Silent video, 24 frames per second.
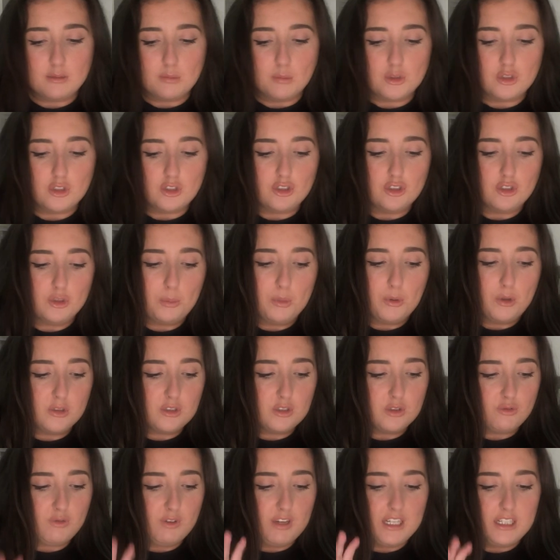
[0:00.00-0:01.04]
as much as I do
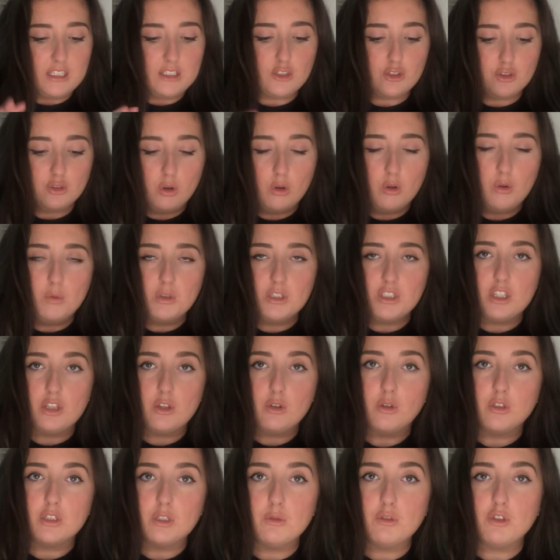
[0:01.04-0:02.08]
because it's really subtle, which I
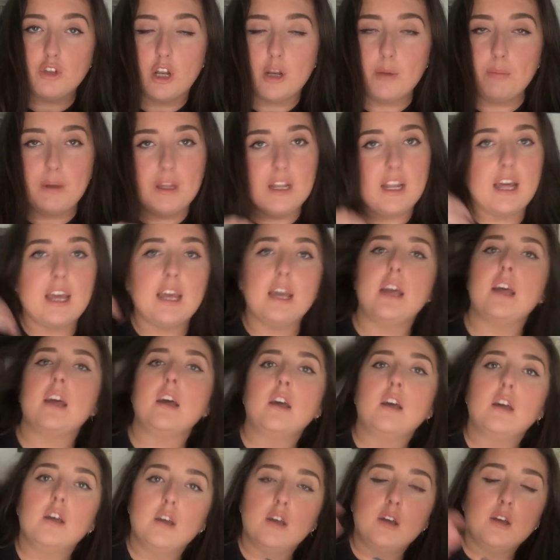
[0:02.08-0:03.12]
thought it was going to be like
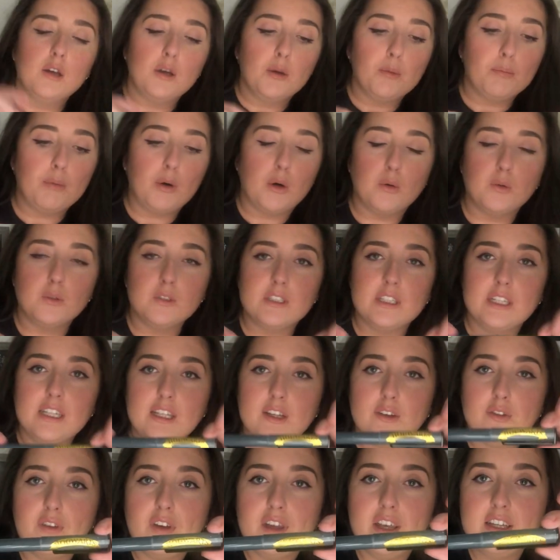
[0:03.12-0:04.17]
bold and
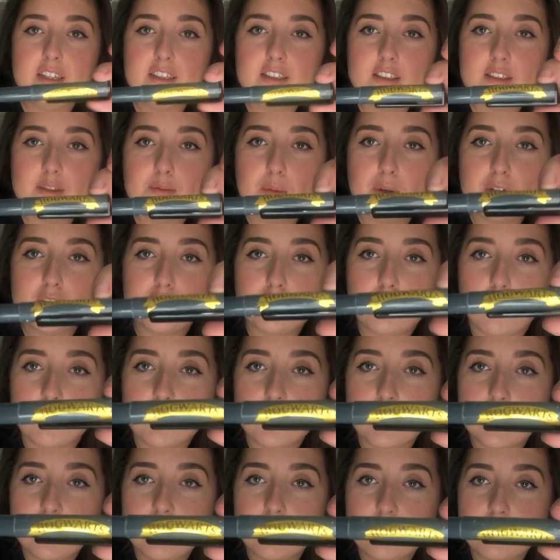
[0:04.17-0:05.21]
in your face. But it's
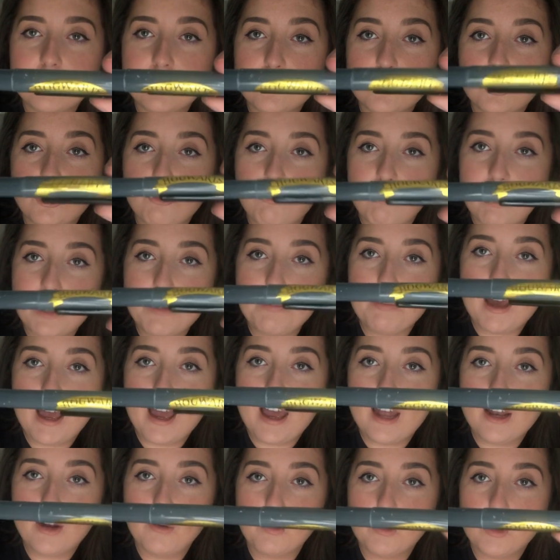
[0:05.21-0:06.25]
got the little, it's a grey
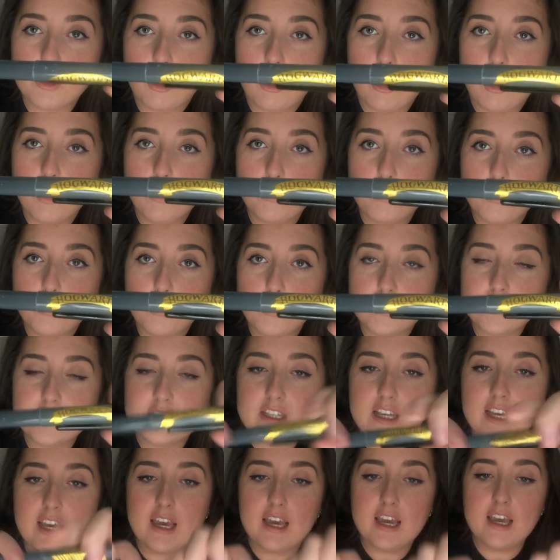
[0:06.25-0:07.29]
pen with the
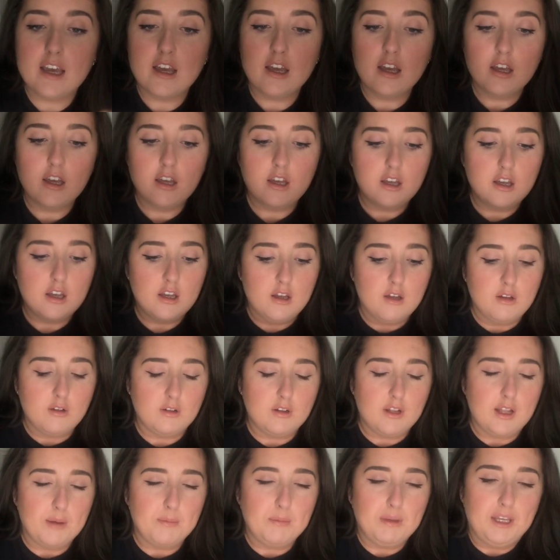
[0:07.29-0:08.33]
Hogwarts there.
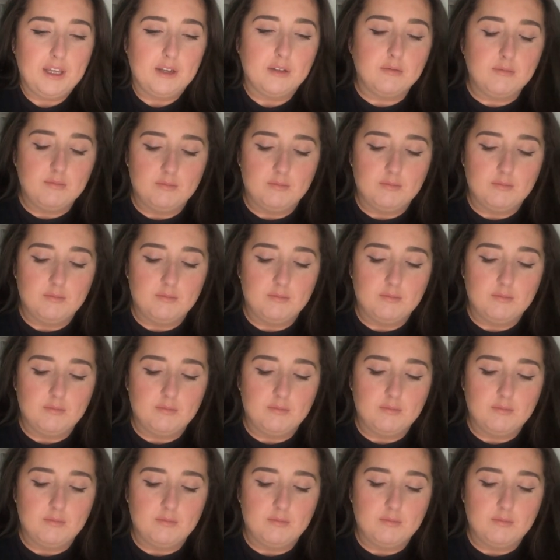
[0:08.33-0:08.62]
Let me,